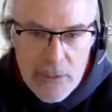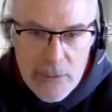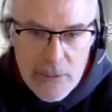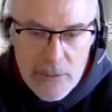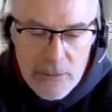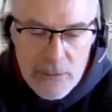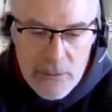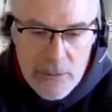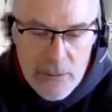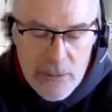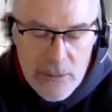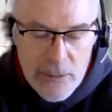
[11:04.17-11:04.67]

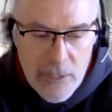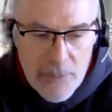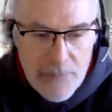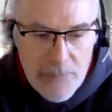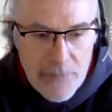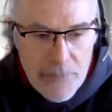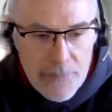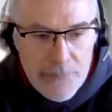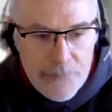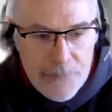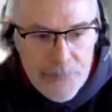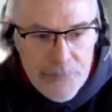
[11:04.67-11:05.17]
There's
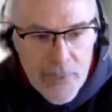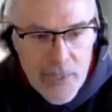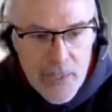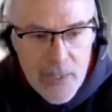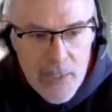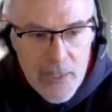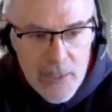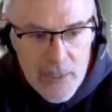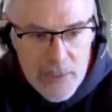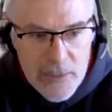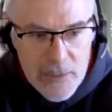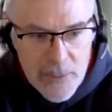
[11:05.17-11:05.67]
some
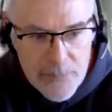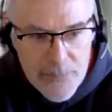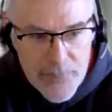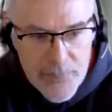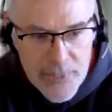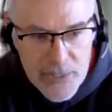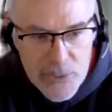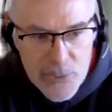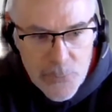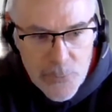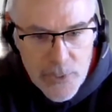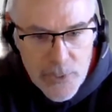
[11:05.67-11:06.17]

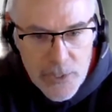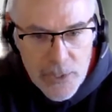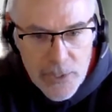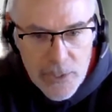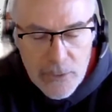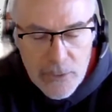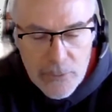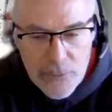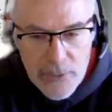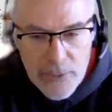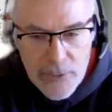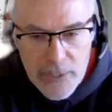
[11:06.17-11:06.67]
bits where you
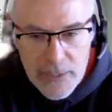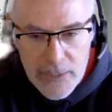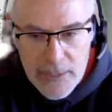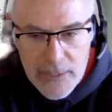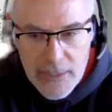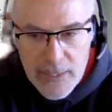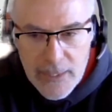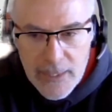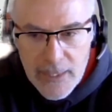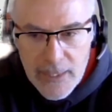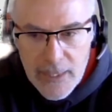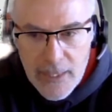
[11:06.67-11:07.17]
can look at
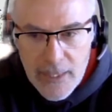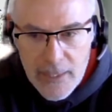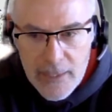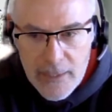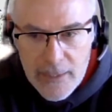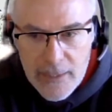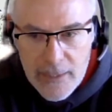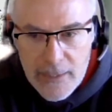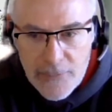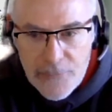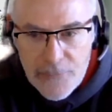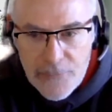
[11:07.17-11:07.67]

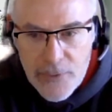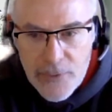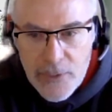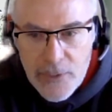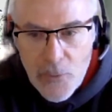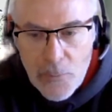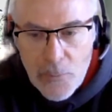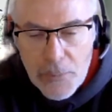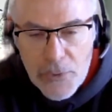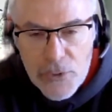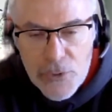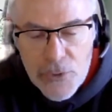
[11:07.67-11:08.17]
the different
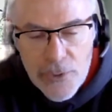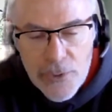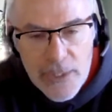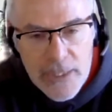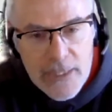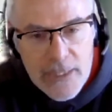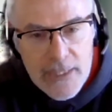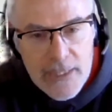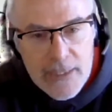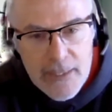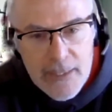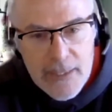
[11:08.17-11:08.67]

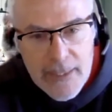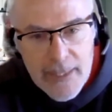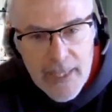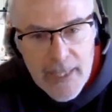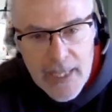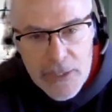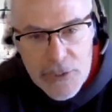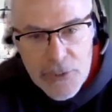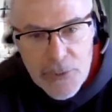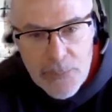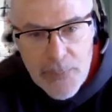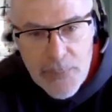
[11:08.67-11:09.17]
opportunities that the
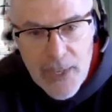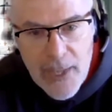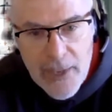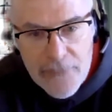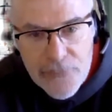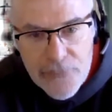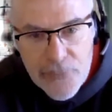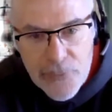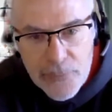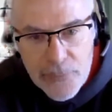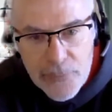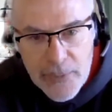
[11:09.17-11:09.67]
Azure
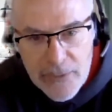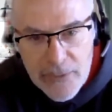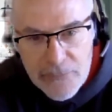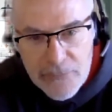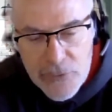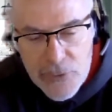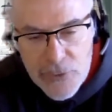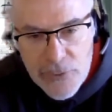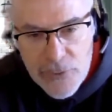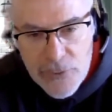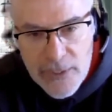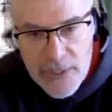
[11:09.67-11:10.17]
platform gives
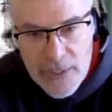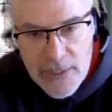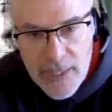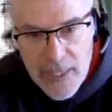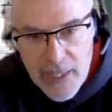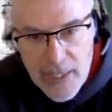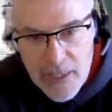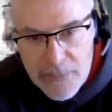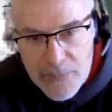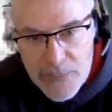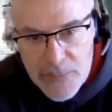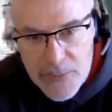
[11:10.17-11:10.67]
you in
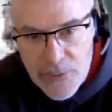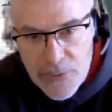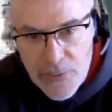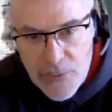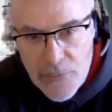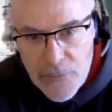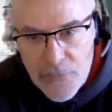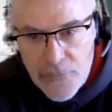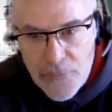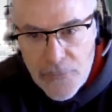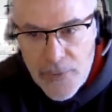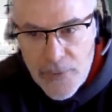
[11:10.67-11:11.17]
terms
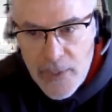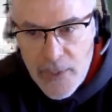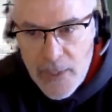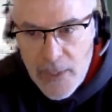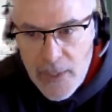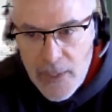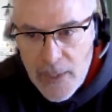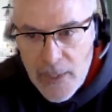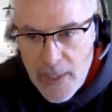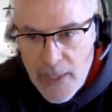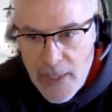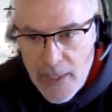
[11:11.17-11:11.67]
of
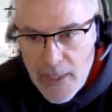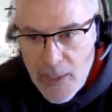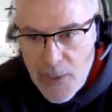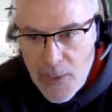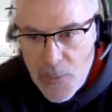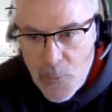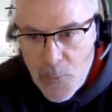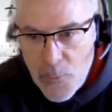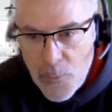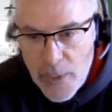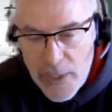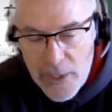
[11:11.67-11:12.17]

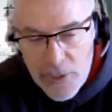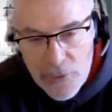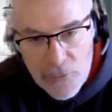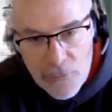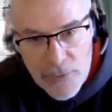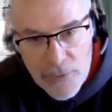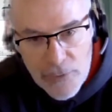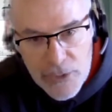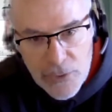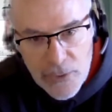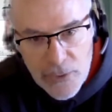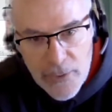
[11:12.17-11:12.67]
where your
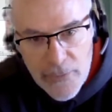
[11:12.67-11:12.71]
original